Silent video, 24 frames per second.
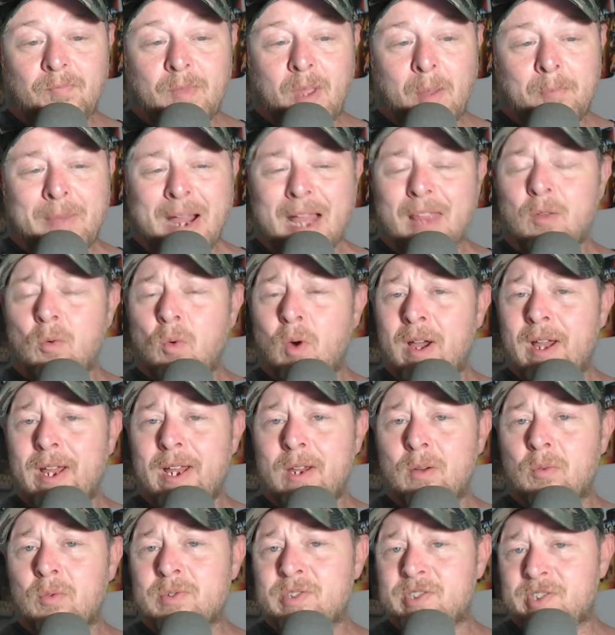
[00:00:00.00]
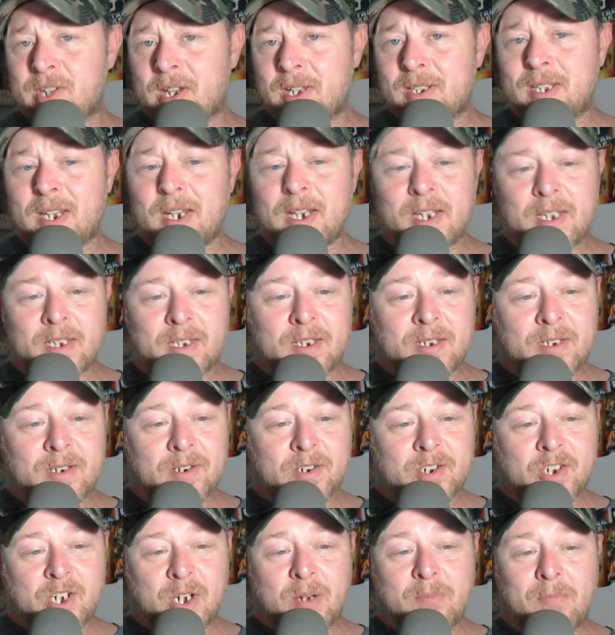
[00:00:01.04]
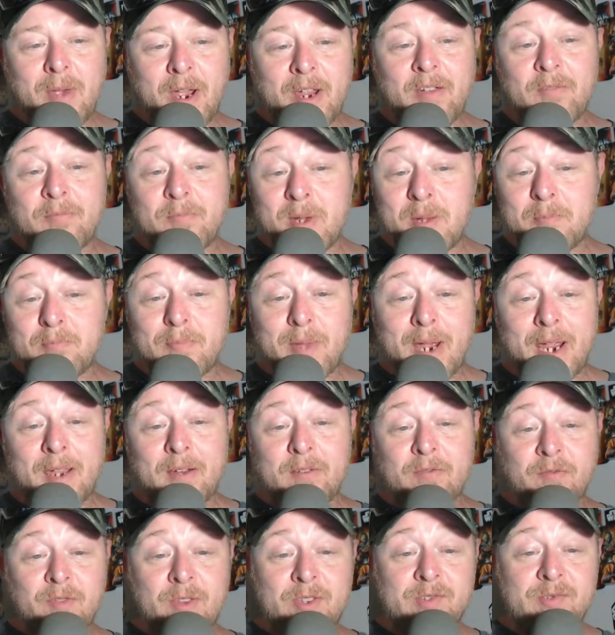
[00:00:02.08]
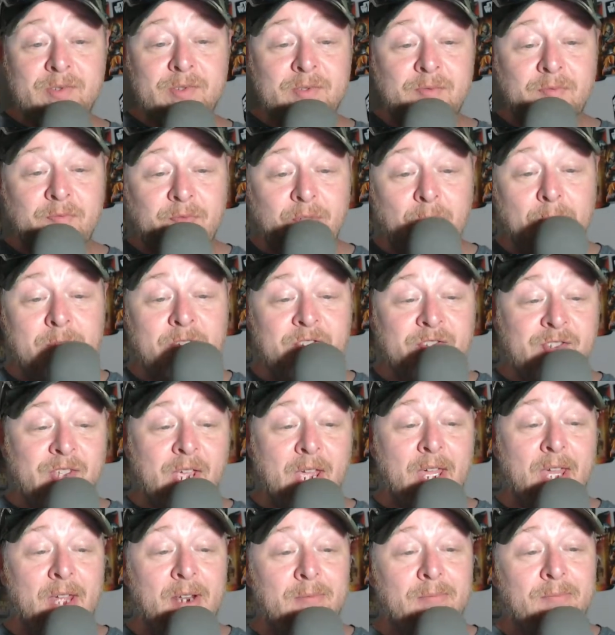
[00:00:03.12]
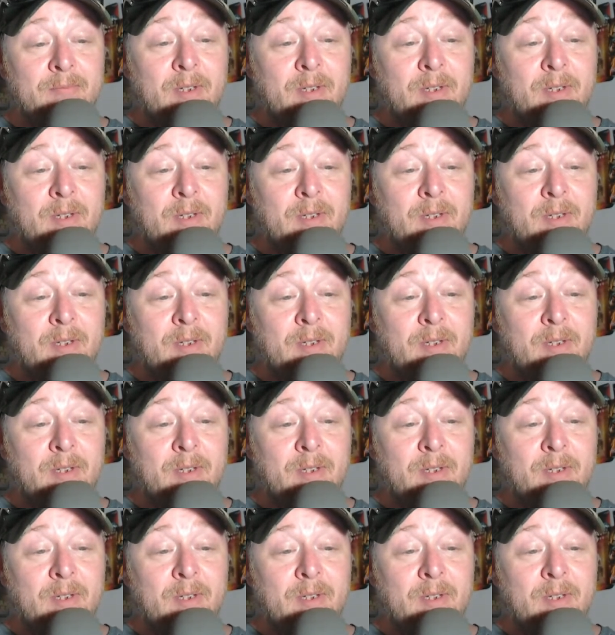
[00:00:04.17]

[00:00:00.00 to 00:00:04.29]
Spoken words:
By the way, it was said that she may have been banned from the set.